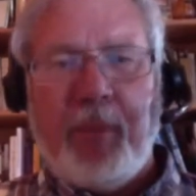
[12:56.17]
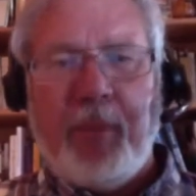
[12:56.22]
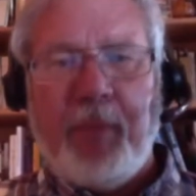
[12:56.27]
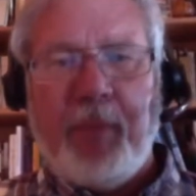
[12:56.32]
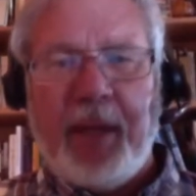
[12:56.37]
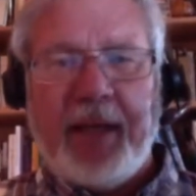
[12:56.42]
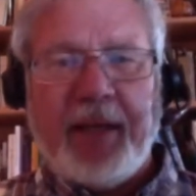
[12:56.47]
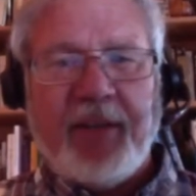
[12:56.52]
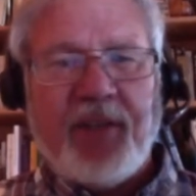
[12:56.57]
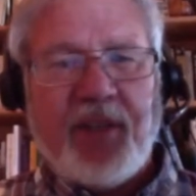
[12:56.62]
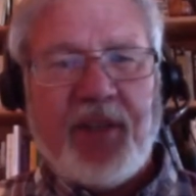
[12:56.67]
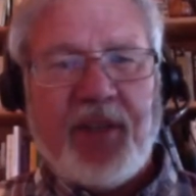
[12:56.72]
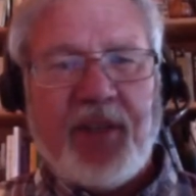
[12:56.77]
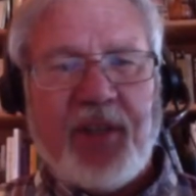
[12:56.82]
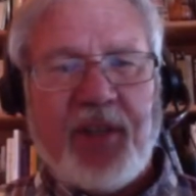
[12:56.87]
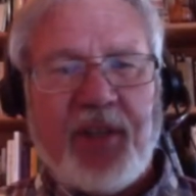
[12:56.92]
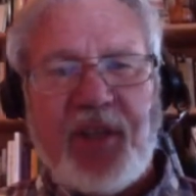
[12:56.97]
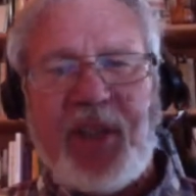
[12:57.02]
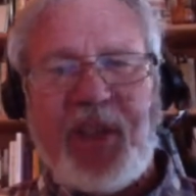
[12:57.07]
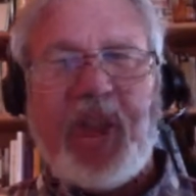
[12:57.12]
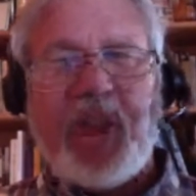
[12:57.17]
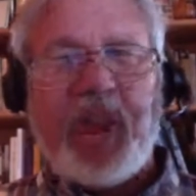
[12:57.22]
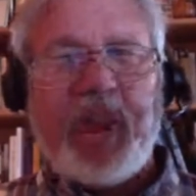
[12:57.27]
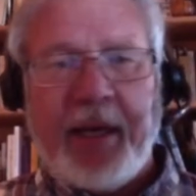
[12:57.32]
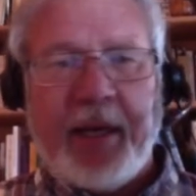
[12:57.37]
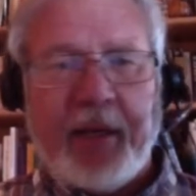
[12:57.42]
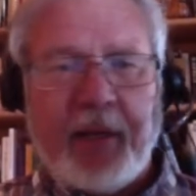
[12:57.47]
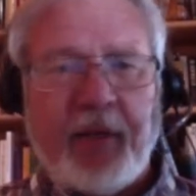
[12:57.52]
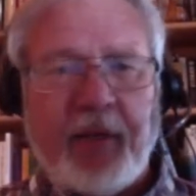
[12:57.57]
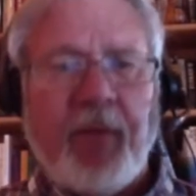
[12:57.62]
Arbenz in a
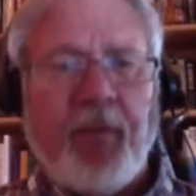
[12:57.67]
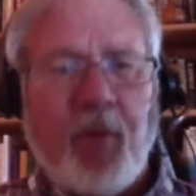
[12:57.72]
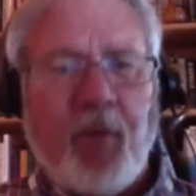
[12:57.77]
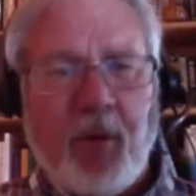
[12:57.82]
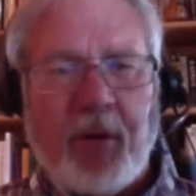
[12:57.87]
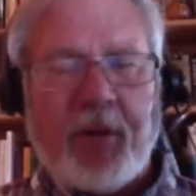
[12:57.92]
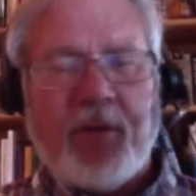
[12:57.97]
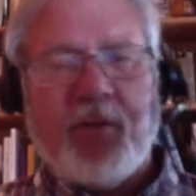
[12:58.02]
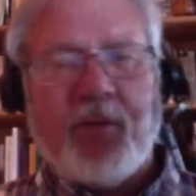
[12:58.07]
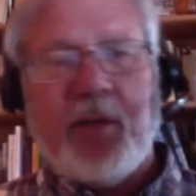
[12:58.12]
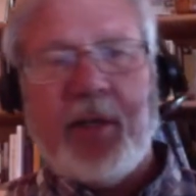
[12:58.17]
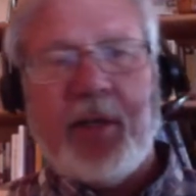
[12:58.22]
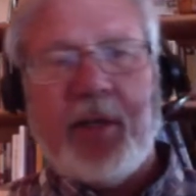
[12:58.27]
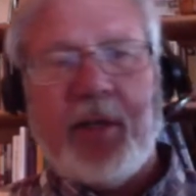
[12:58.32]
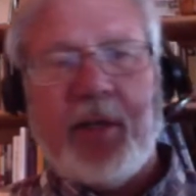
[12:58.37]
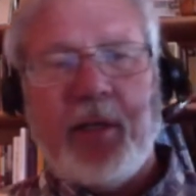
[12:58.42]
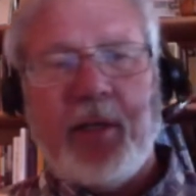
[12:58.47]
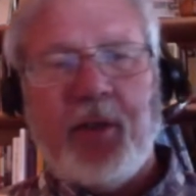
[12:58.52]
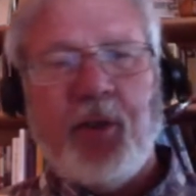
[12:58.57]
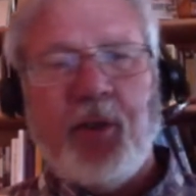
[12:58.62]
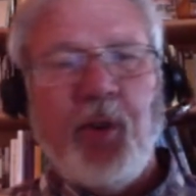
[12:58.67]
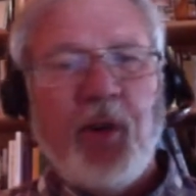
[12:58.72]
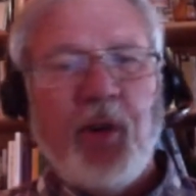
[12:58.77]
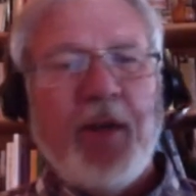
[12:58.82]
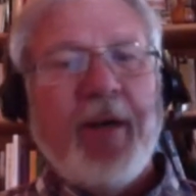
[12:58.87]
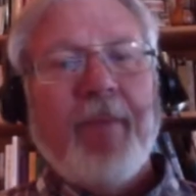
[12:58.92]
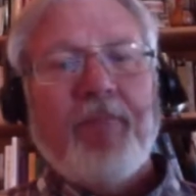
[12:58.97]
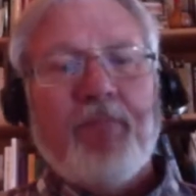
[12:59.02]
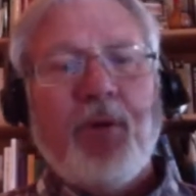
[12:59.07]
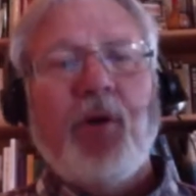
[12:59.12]
CIA orchestrated coup,
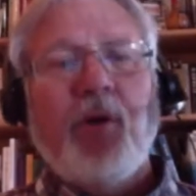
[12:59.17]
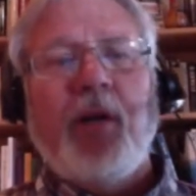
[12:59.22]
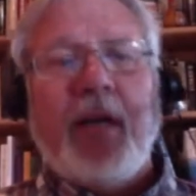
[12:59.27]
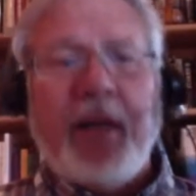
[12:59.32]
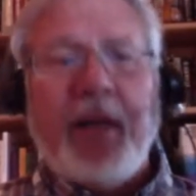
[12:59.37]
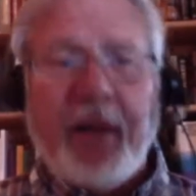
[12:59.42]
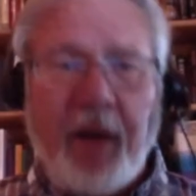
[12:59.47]
put in